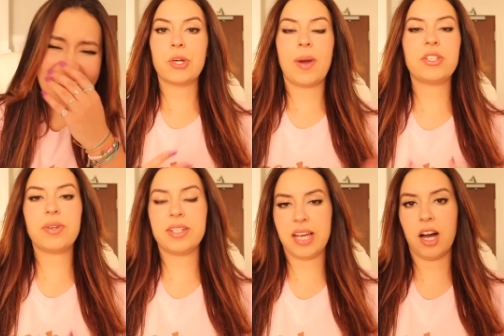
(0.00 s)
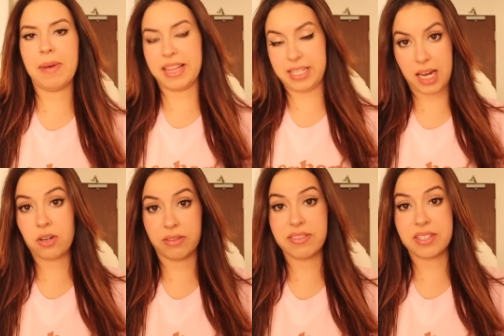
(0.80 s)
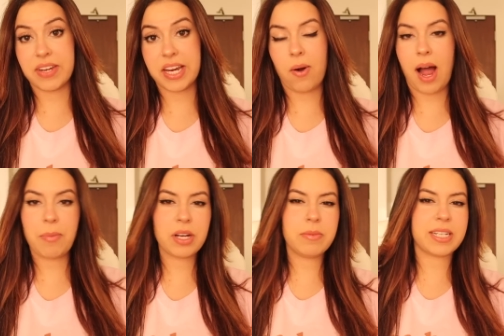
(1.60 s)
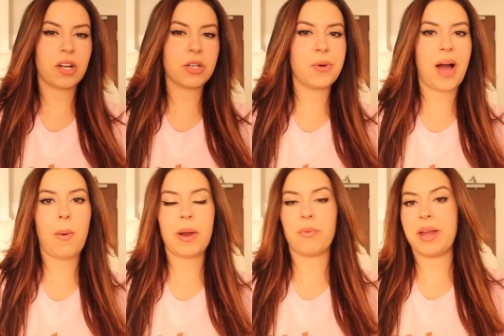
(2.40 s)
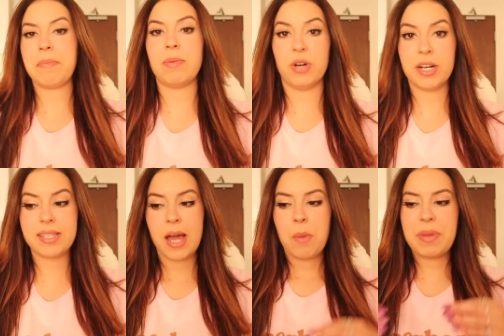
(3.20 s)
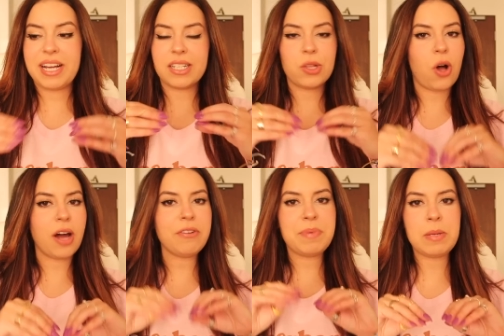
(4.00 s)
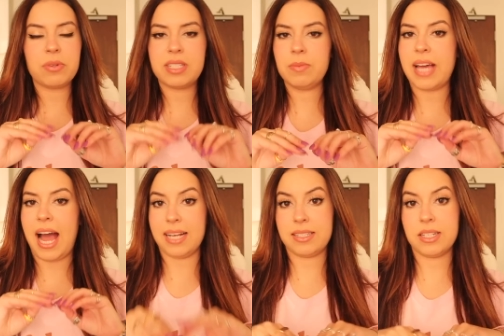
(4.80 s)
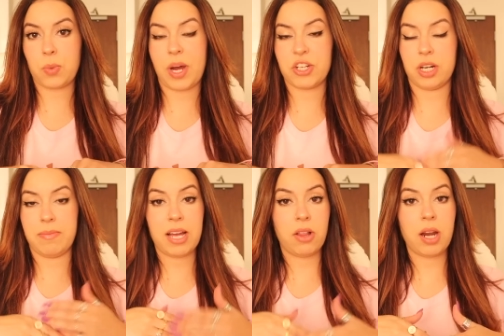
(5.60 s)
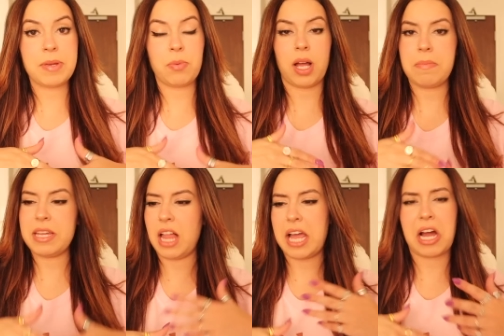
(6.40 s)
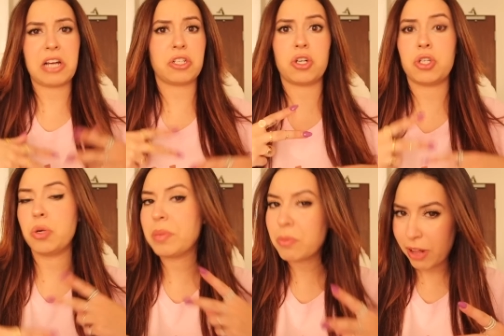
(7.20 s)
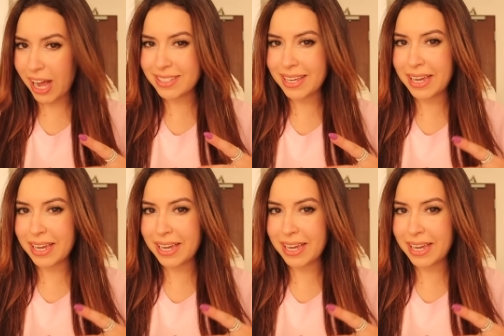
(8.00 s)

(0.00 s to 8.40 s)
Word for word: So as you can tell by the title of this video, I'm going to be telling you how I rate my books because a lot of people seem to ask this question. And by a lot of people, I mean like I saw two people ask